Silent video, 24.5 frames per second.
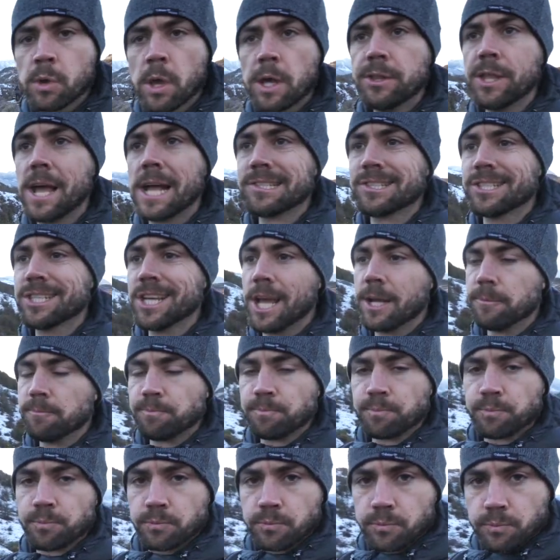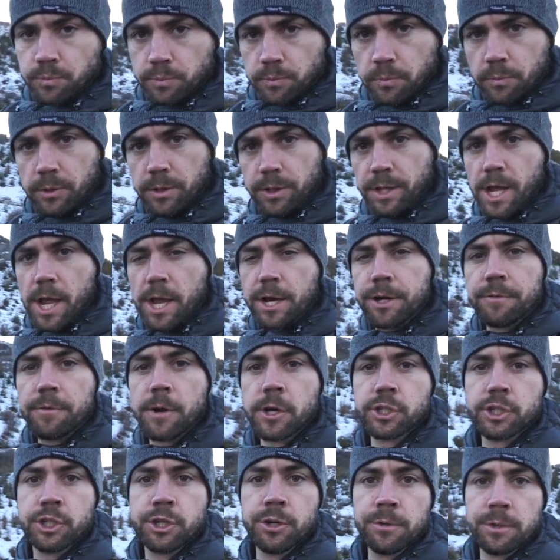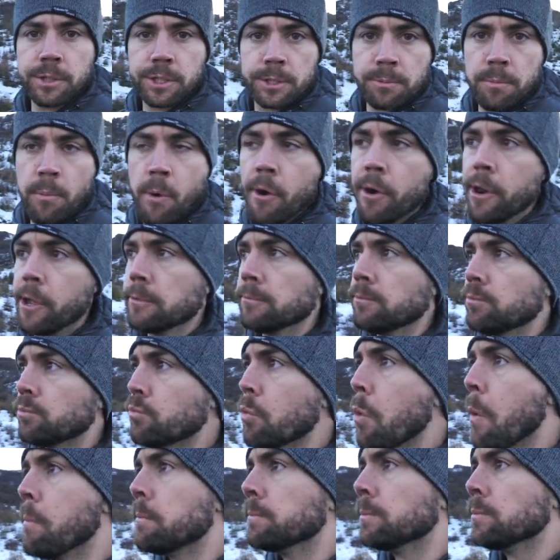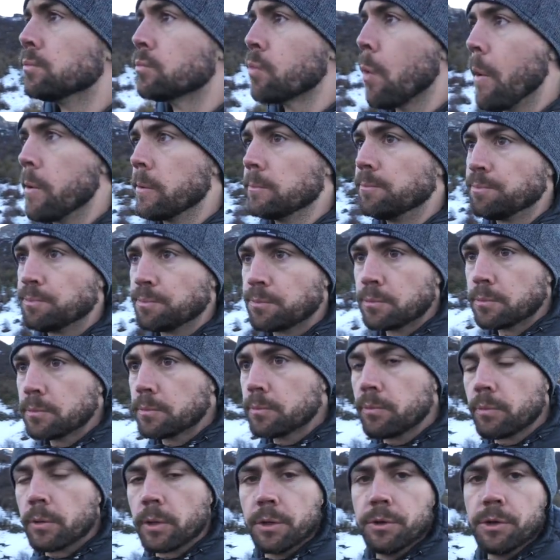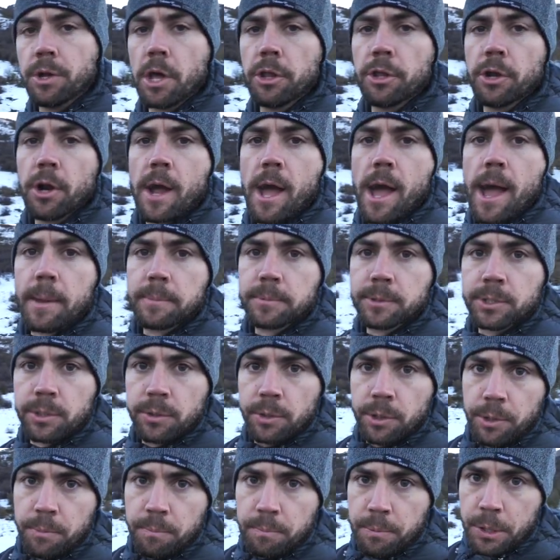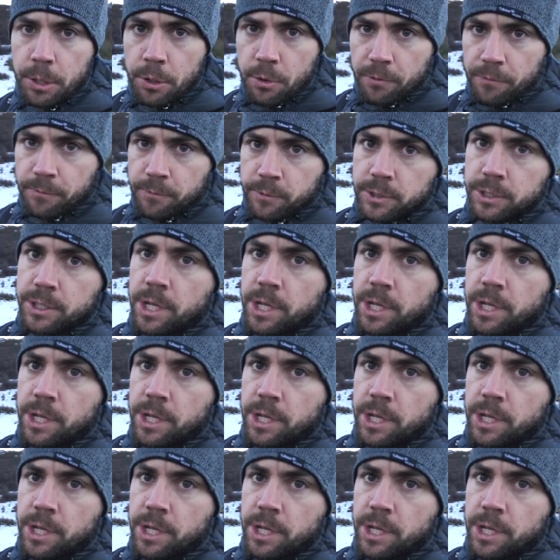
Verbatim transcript: And that's it, the end of our shoot this morning. Another absolutely beautiful